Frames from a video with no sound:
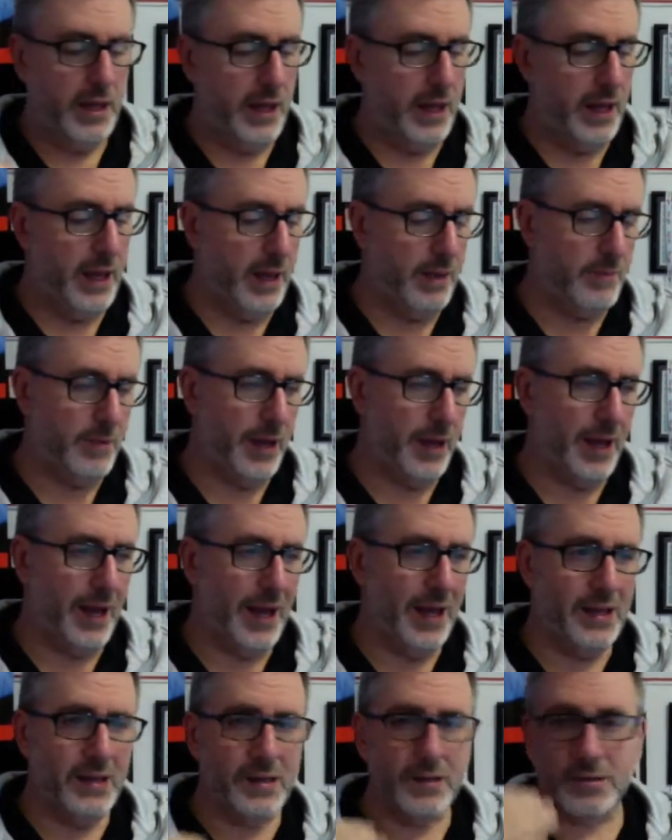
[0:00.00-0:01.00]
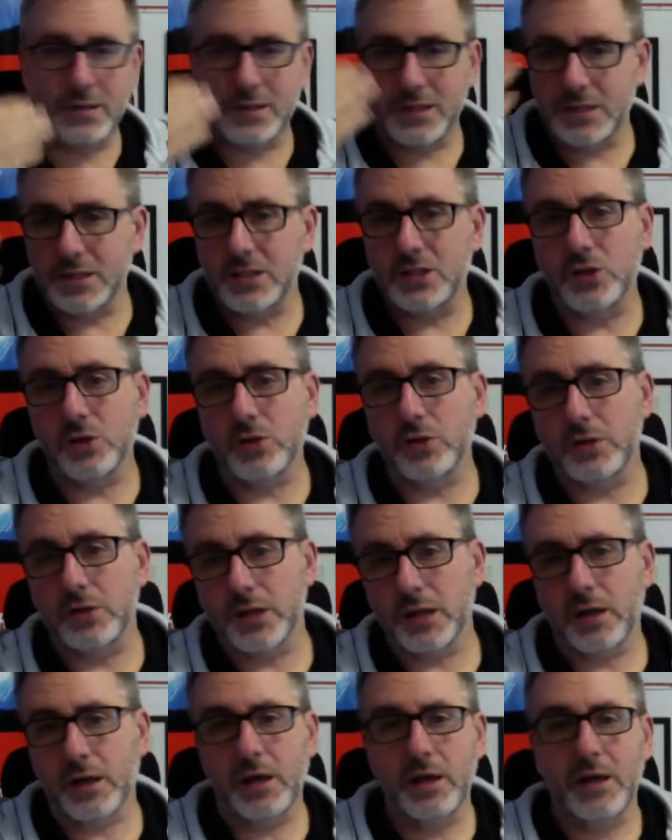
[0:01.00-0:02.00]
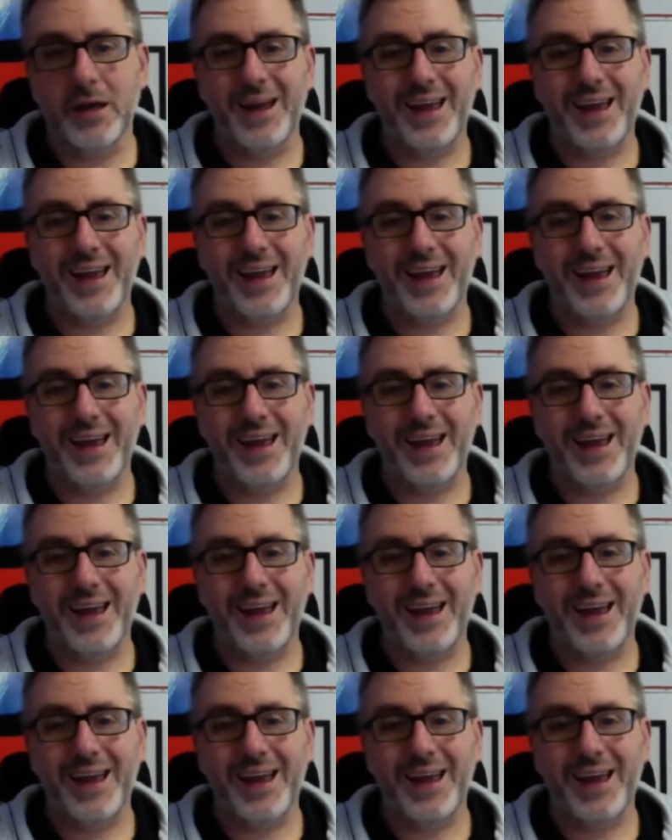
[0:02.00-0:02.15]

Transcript: And this is the other thing.